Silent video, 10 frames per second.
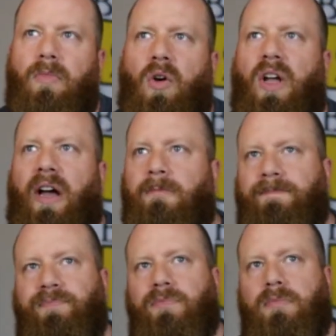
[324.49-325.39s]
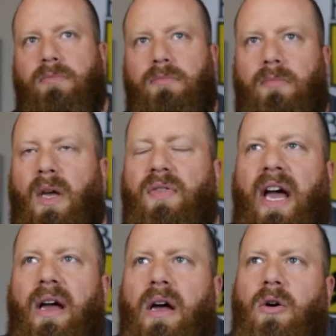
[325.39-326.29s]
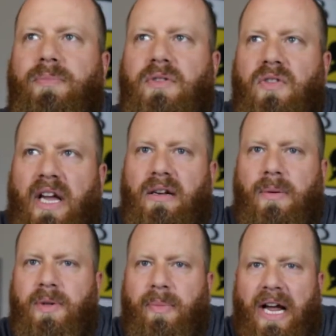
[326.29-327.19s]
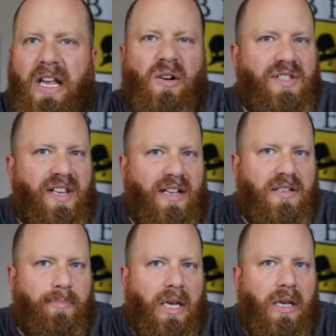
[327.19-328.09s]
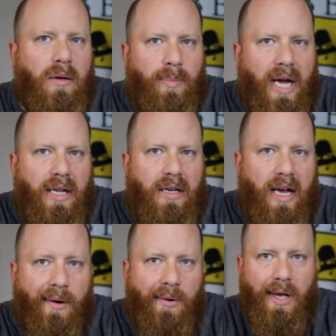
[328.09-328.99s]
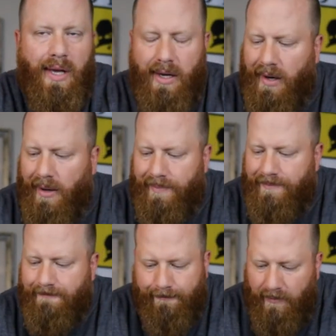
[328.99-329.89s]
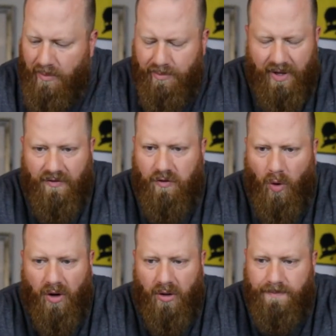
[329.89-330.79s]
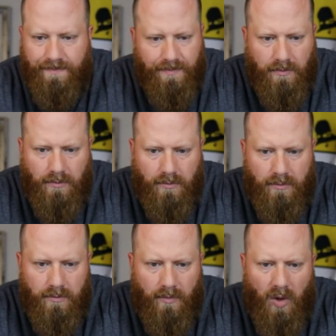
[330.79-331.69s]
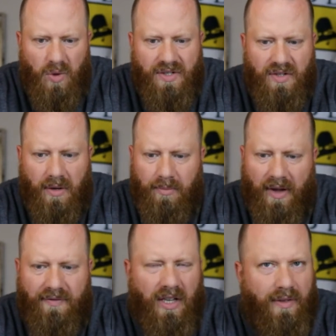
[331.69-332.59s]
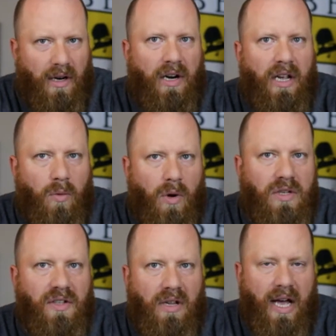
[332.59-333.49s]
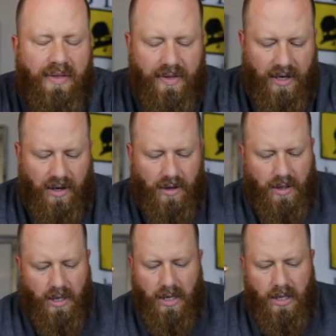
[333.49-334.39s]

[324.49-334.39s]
Okay that helped lighten up the body. I would say it's a medium body now. Uh, before, with some left in there, it was a lot thicker.